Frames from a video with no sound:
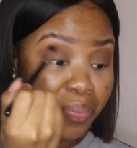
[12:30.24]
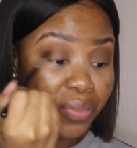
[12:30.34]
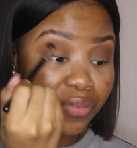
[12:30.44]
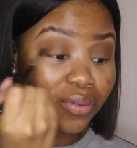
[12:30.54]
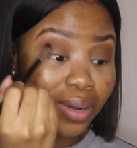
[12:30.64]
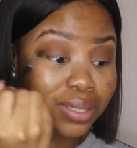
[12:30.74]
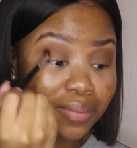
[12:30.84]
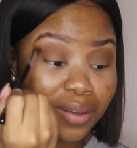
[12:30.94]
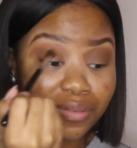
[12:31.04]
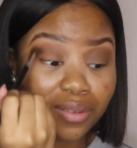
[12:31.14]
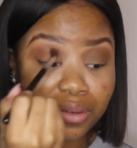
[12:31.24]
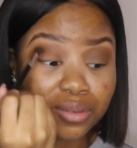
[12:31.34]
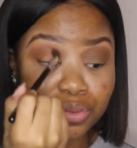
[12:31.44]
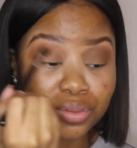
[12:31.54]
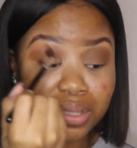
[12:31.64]
If you watch my
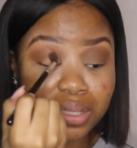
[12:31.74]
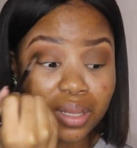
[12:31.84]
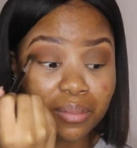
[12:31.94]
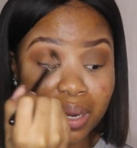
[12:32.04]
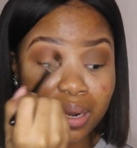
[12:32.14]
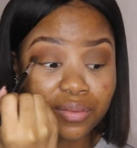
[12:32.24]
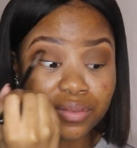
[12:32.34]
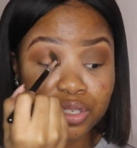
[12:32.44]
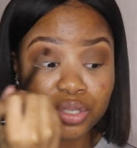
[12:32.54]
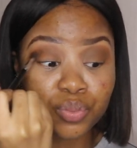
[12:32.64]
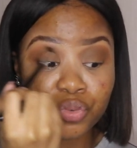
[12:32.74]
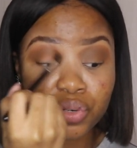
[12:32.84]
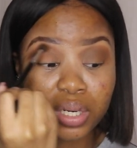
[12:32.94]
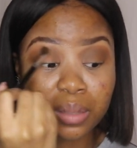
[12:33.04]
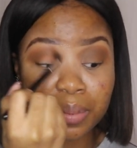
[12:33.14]
vlogs, you'll see that my life is
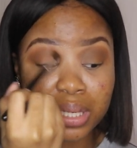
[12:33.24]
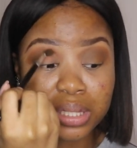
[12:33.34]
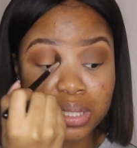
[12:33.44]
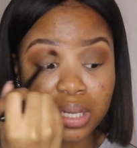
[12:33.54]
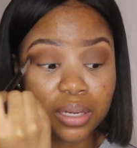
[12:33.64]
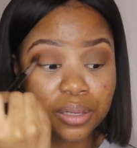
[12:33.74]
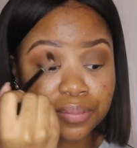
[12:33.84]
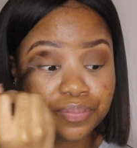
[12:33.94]
pretty basic.